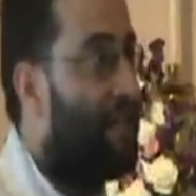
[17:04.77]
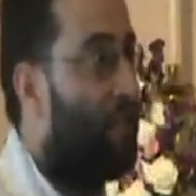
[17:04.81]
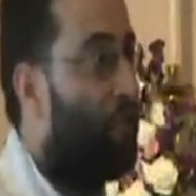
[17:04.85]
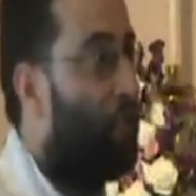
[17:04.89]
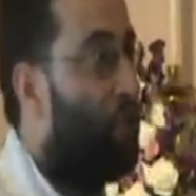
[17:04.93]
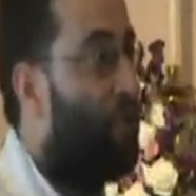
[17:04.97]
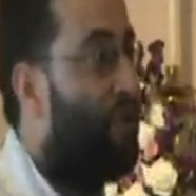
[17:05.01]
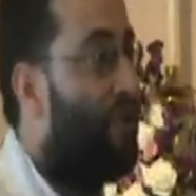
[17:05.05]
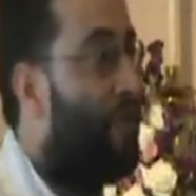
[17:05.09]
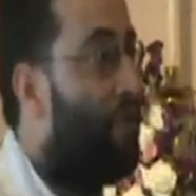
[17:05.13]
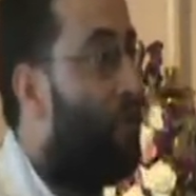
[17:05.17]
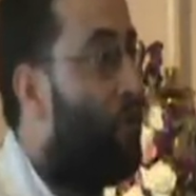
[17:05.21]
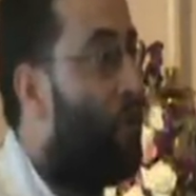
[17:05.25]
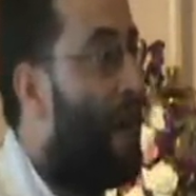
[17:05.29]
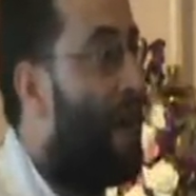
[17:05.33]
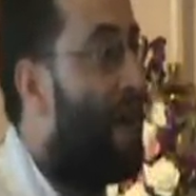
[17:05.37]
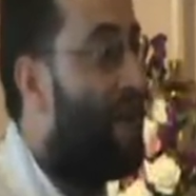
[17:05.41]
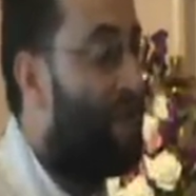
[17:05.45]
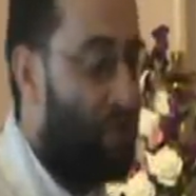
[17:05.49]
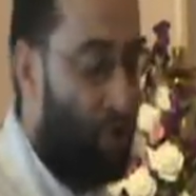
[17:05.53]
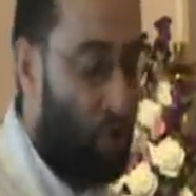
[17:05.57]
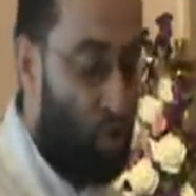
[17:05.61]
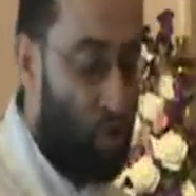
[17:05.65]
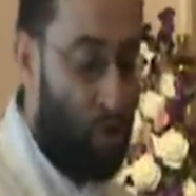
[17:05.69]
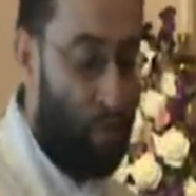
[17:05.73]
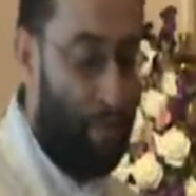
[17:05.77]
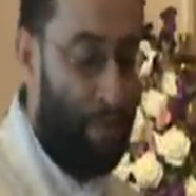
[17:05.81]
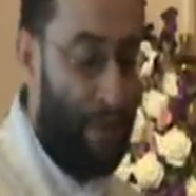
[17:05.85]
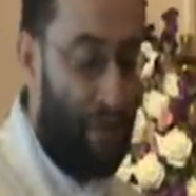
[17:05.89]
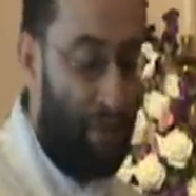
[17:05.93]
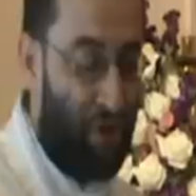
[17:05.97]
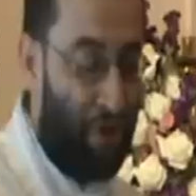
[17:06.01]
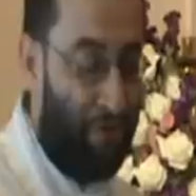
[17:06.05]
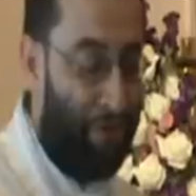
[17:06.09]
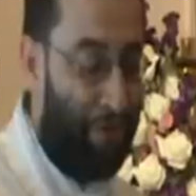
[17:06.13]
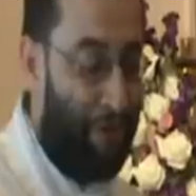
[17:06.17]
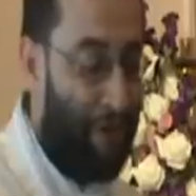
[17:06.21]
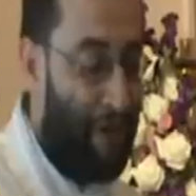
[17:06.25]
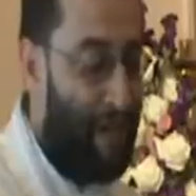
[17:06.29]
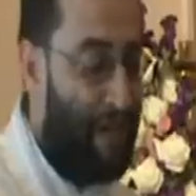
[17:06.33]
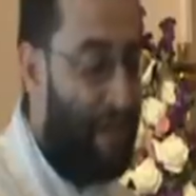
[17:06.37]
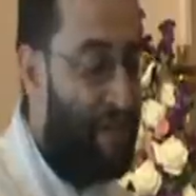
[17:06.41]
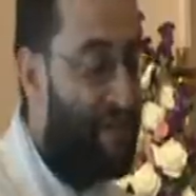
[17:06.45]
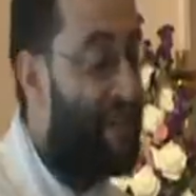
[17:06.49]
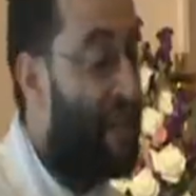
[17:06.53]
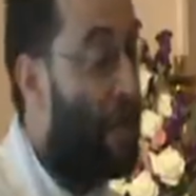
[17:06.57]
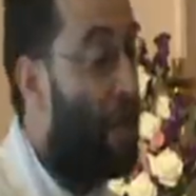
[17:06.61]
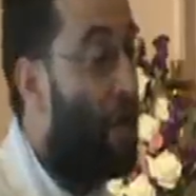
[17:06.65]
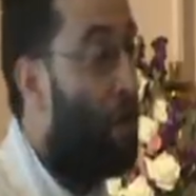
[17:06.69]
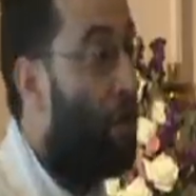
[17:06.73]
that the devil has used Bishop
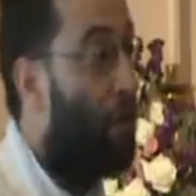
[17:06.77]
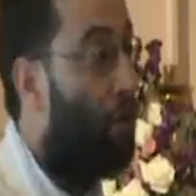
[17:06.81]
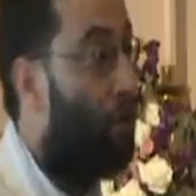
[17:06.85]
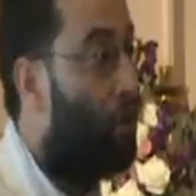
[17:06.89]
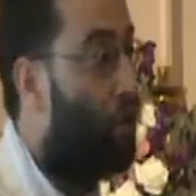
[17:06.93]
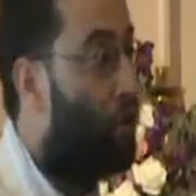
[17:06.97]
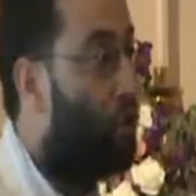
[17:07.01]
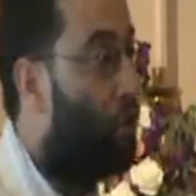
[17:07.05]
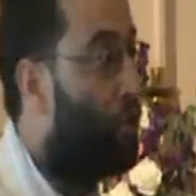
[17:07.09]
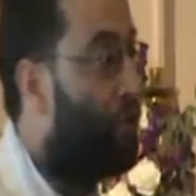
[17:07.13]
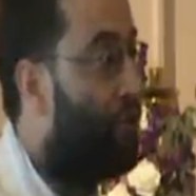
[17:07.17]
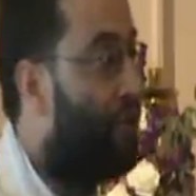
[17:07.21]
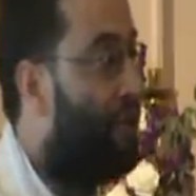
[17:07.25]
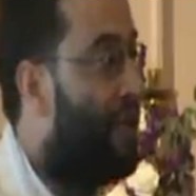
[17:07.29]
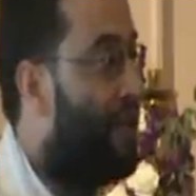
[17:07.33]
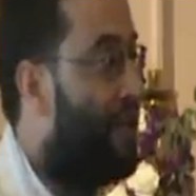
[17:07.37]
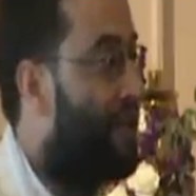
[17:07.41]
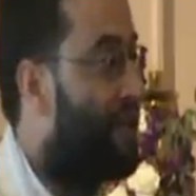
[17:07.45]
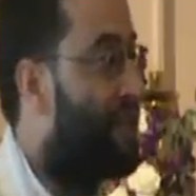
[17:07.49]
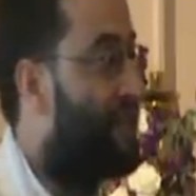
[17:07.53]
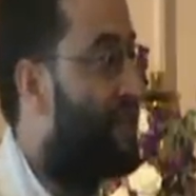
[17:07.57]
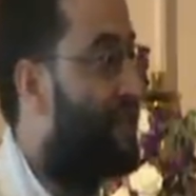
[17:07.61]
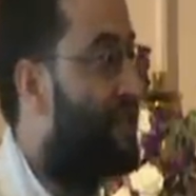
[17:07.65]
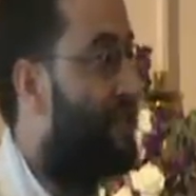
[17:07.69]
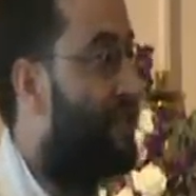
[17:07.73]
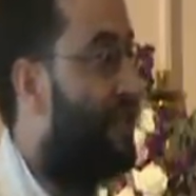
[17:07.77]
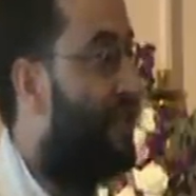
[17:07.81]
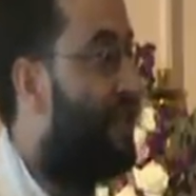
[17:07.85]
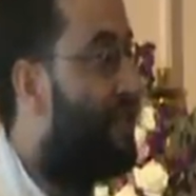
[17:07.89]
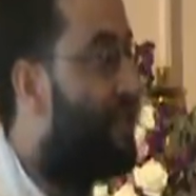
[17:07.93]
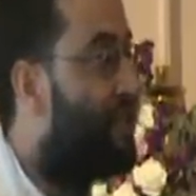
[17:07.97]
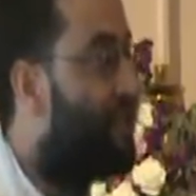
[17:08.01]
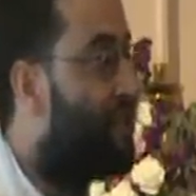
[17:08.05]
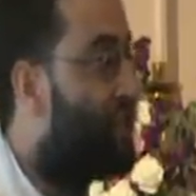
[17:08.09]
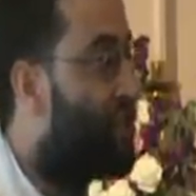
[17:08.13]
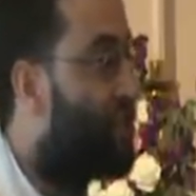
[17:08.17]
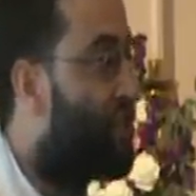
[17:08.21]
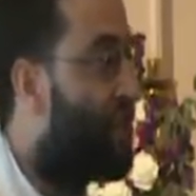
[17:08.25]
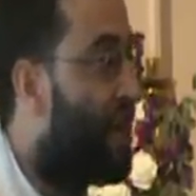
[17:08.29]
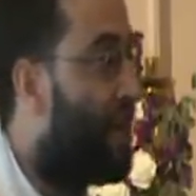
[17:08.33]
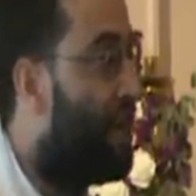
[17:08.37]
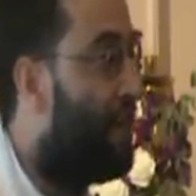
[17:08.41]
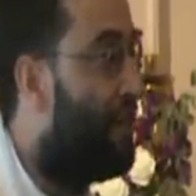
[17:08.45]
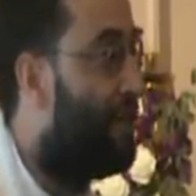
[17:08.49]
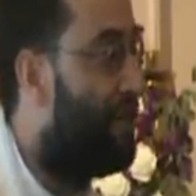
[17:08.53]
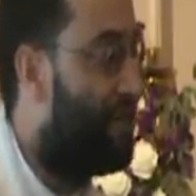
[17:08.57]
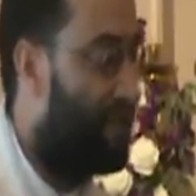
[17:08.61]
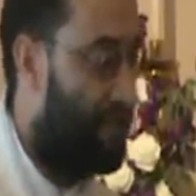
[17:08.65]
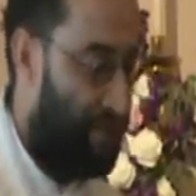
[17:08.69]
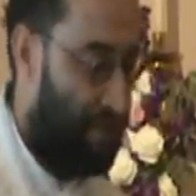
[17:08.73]
Philip's goodness, his
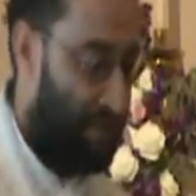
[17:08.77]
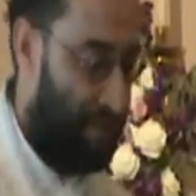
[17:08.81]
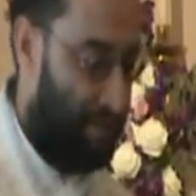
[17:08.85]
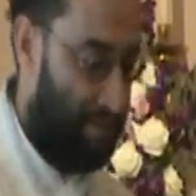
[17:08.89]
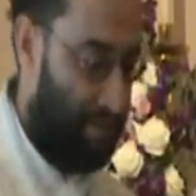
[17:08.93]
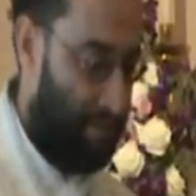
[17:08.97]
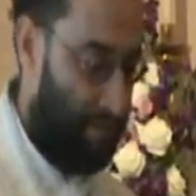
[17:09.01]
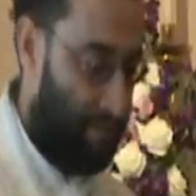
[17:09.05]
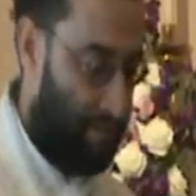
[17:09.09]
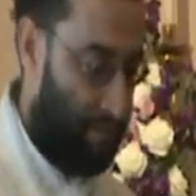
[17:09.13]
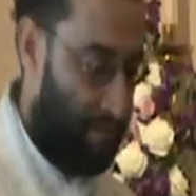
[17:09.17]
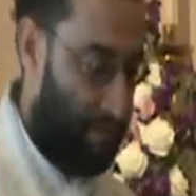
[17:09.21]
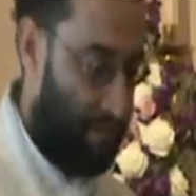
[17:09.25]
charity.